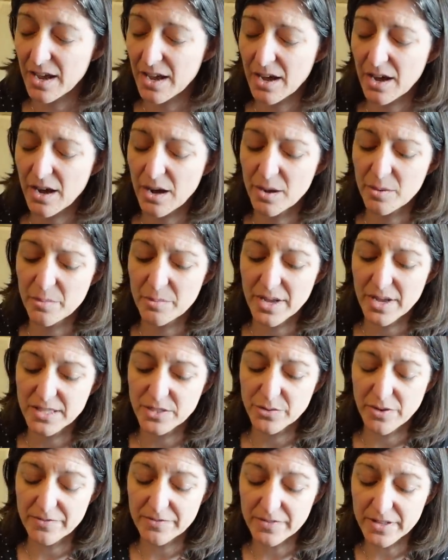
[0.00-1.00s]
And
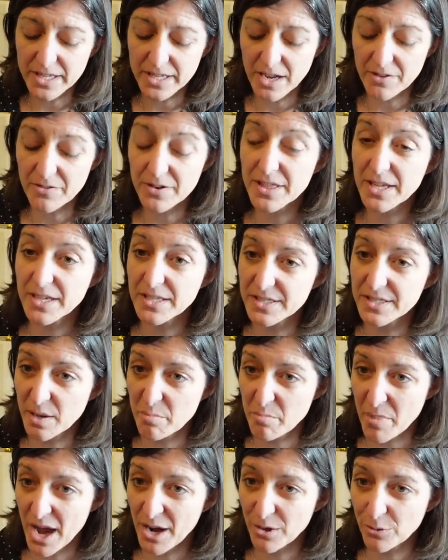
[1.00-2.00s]
so I feel like everything is
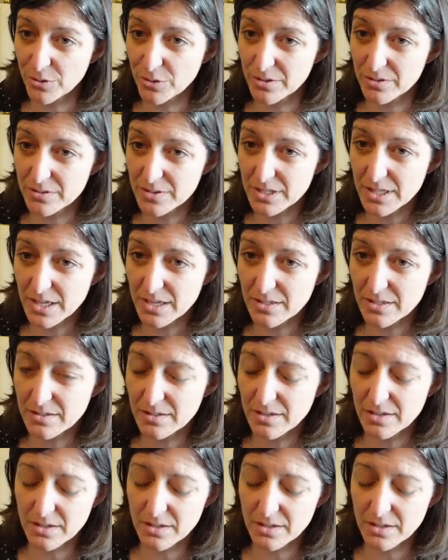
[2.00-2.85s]
done backwards. And,